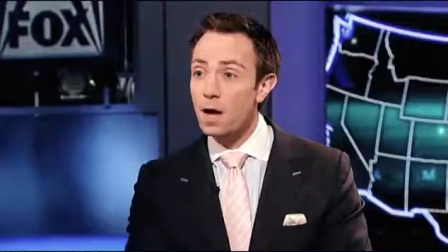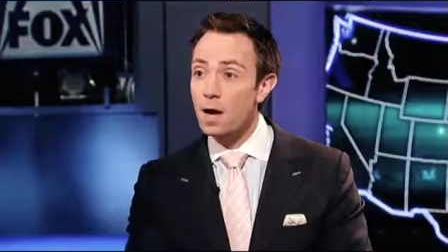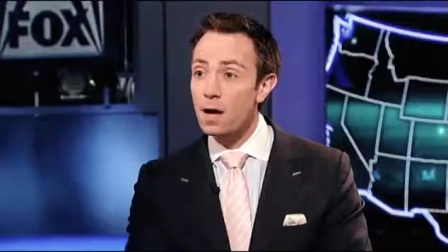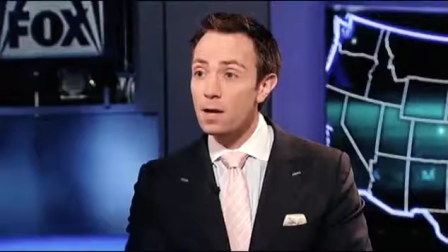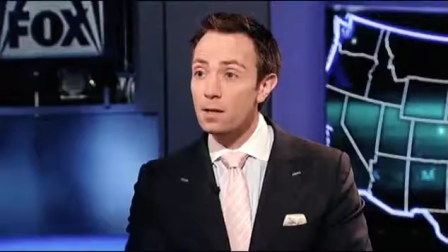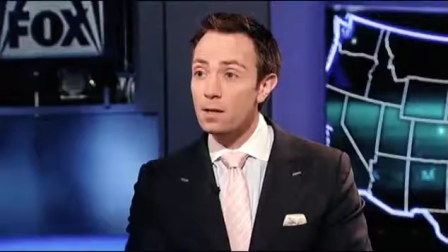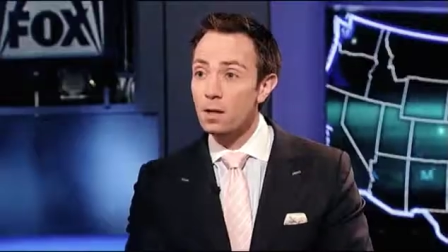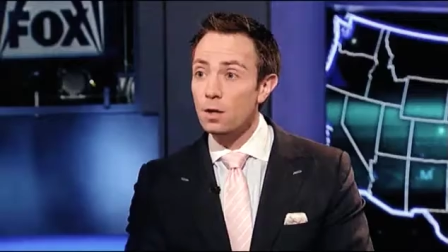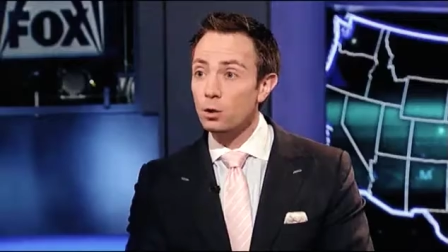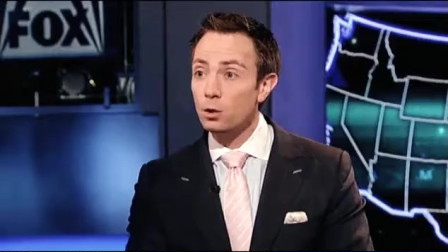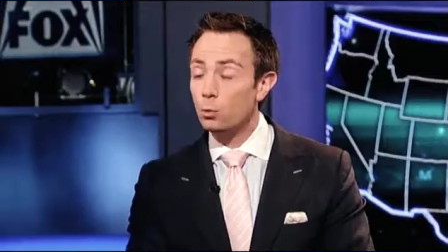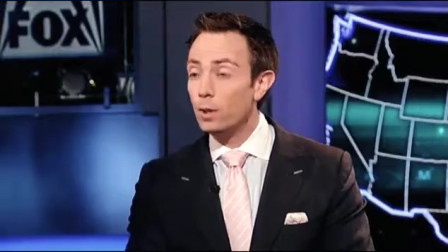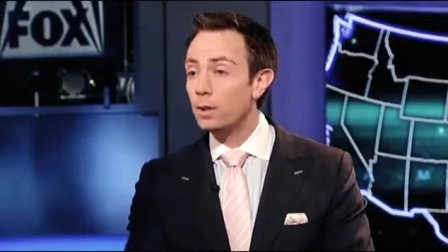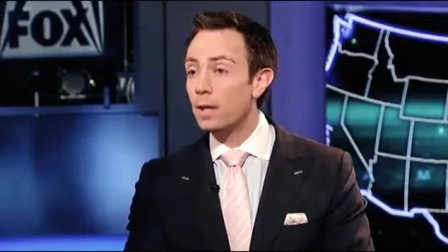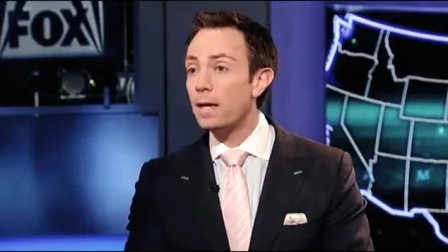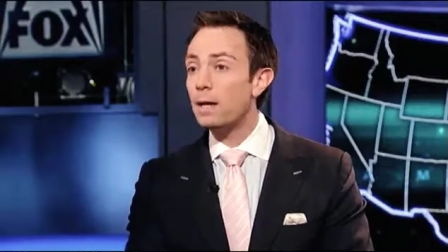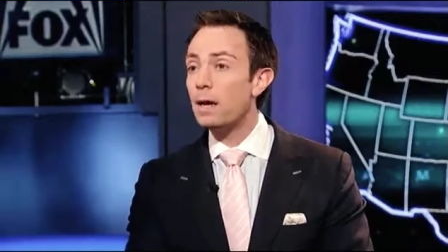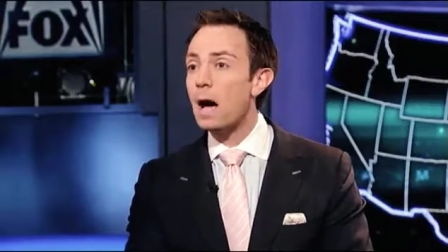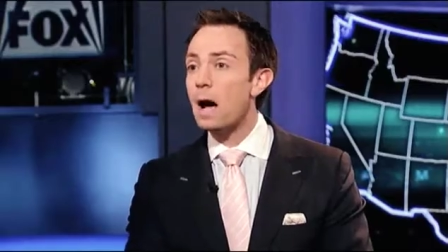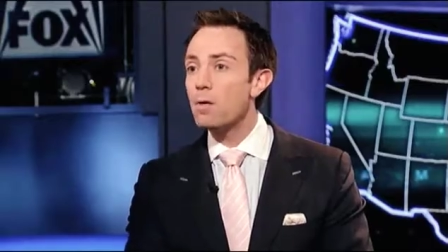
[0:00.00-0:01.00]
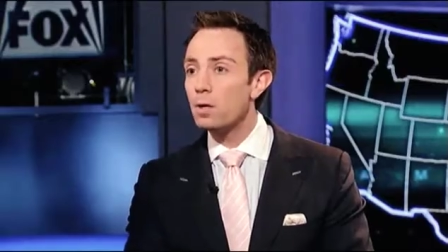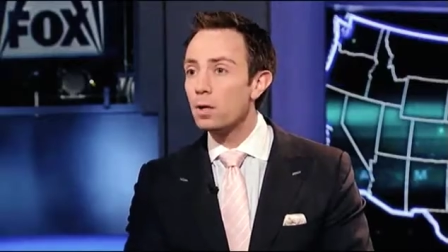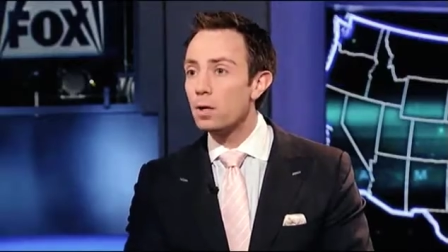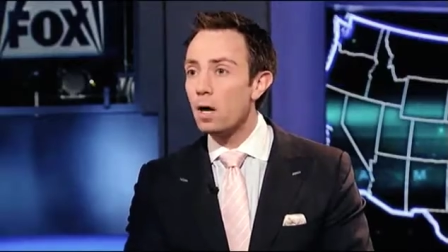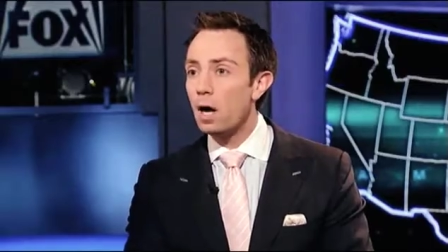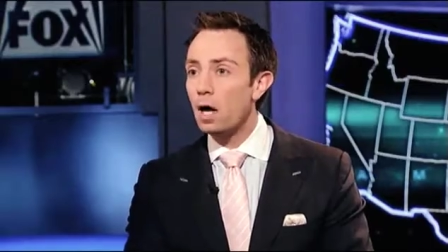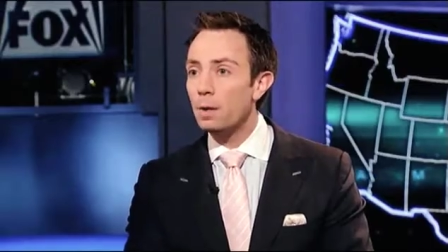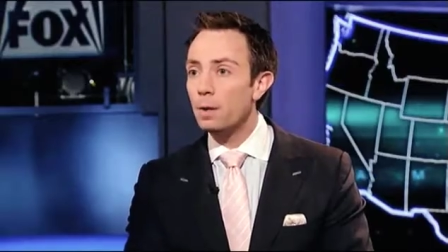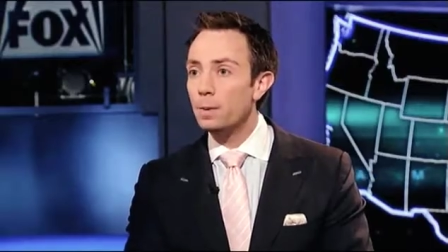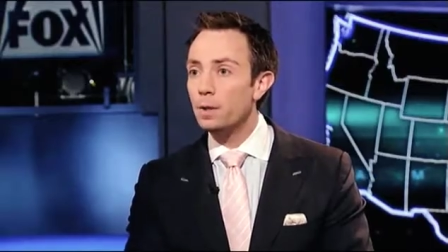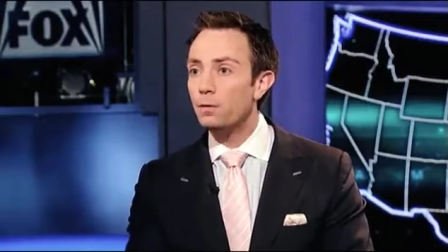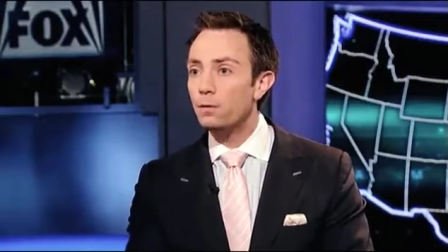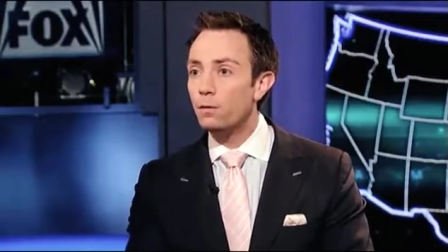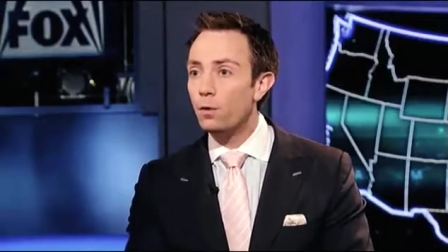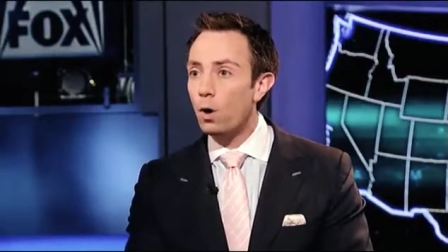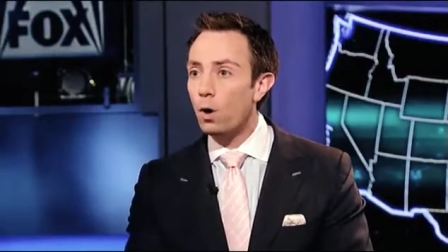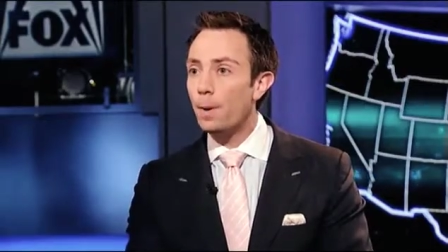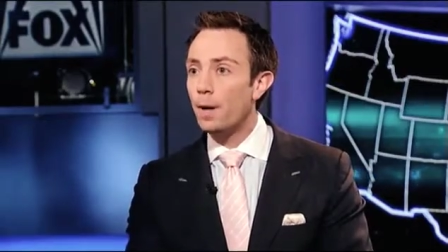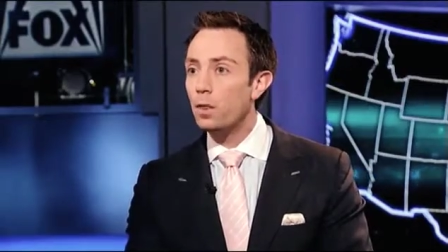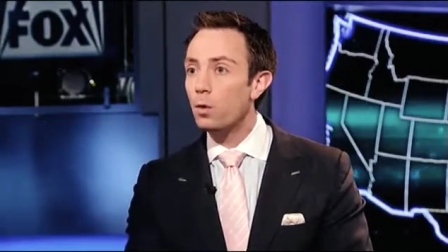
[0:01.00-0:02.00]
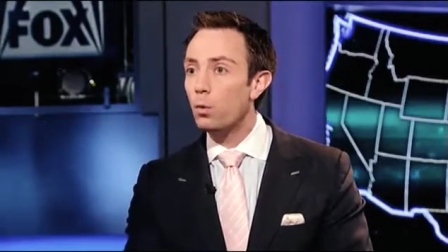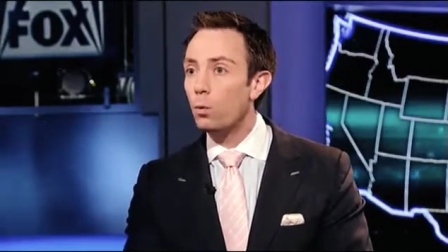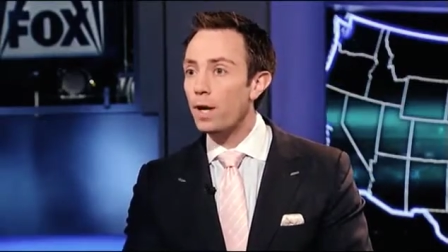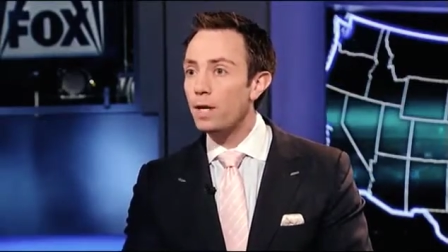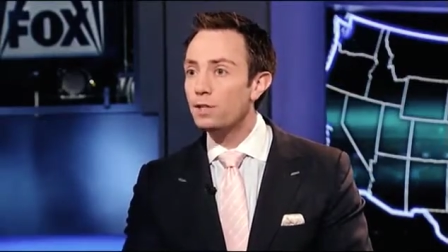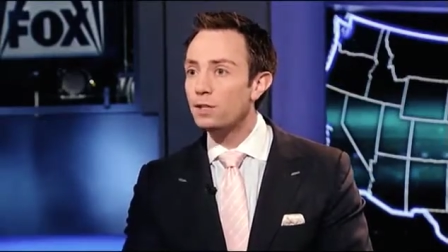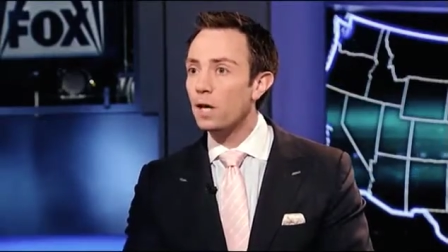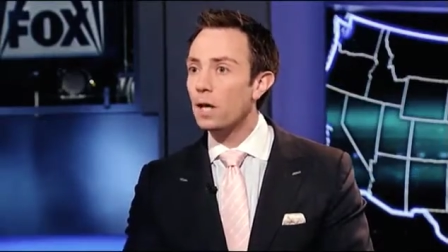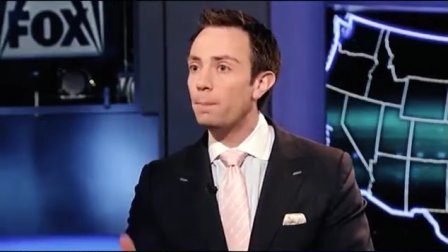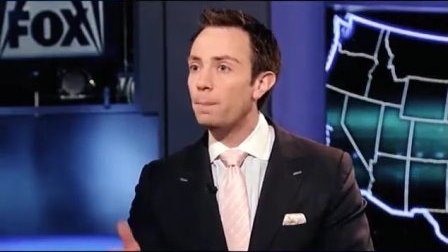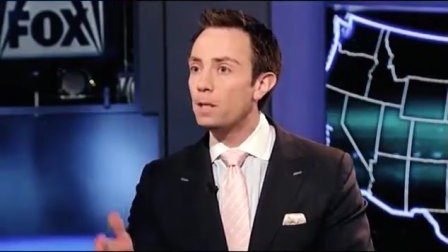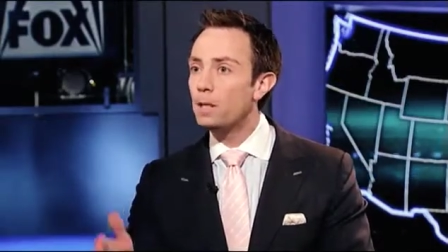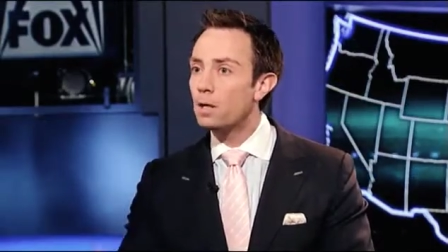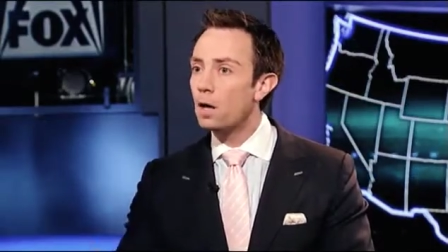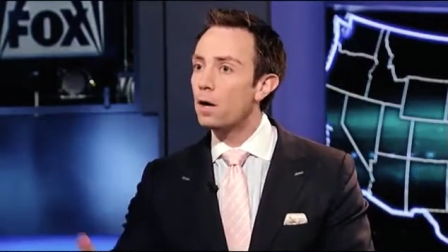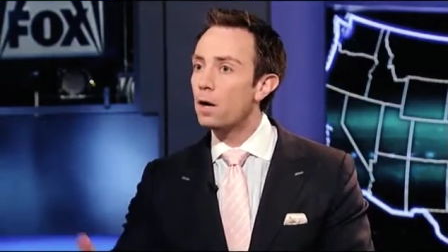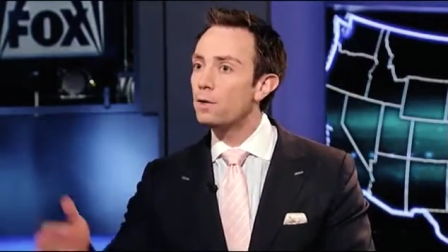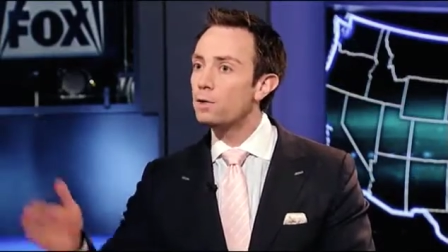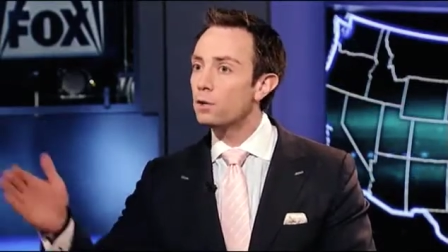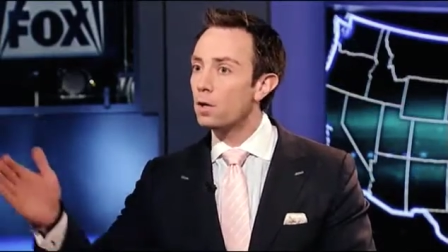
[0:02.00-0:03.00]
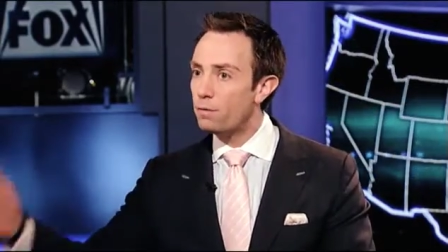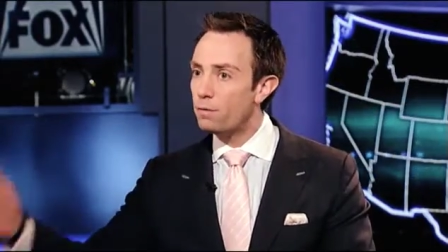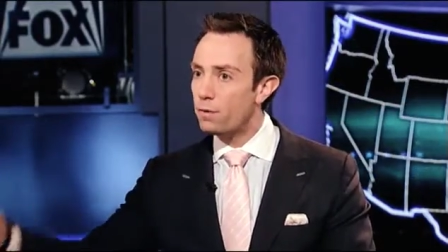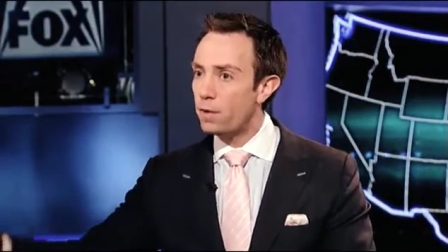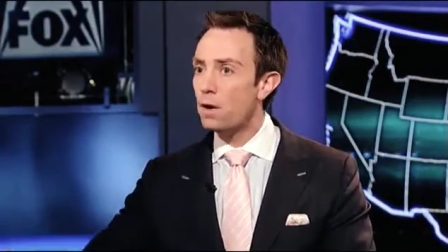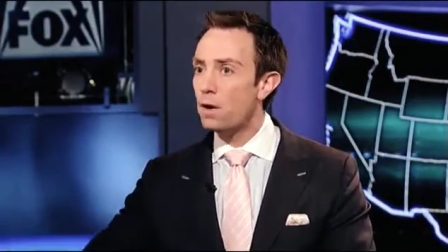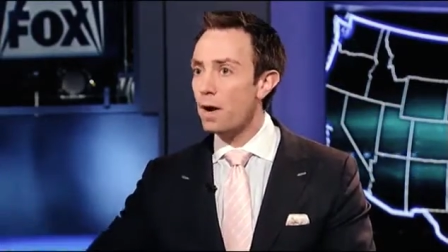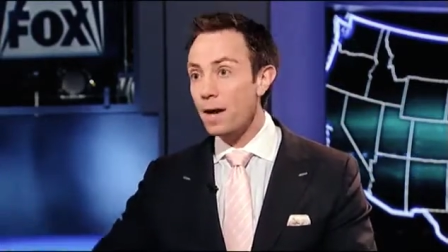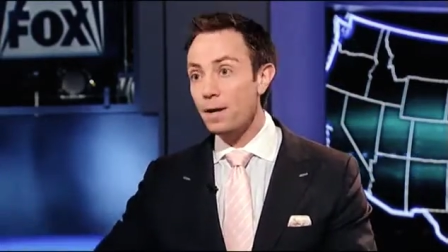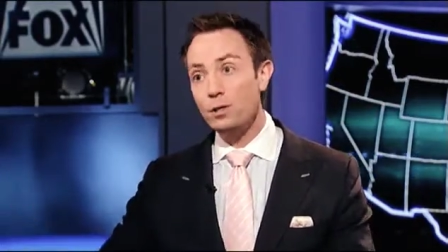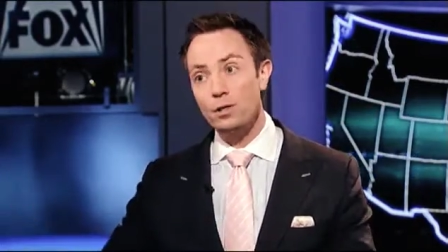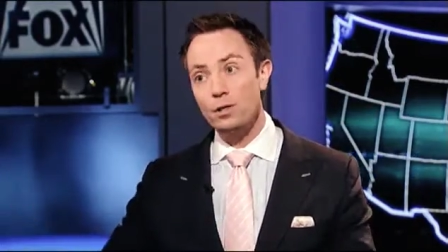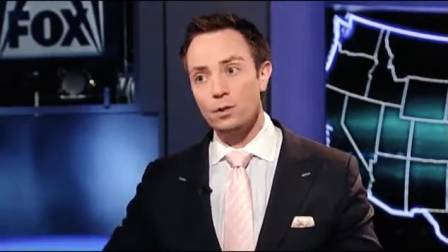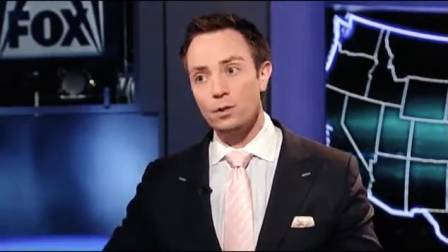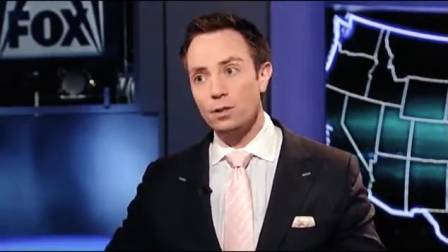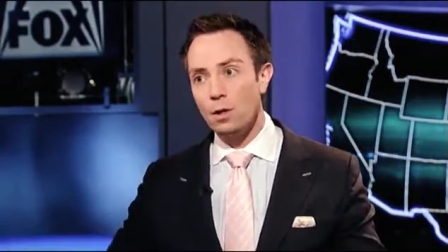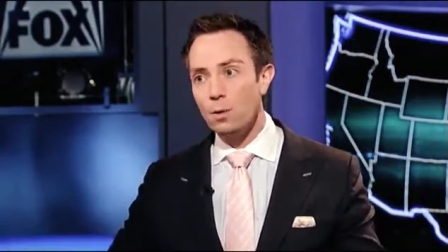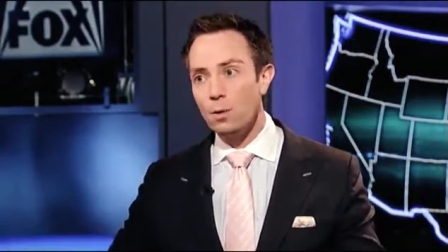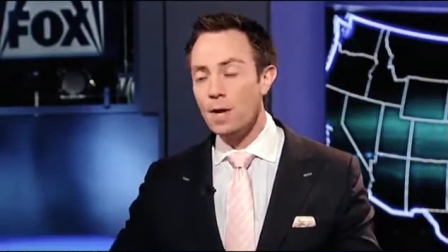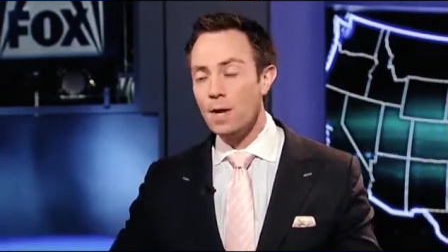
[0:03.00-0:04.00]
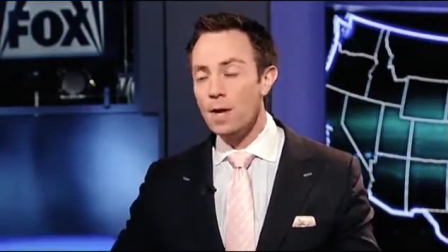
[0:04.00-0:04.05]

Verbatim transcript: not, we let our economy fall by the wayside because of their actions. So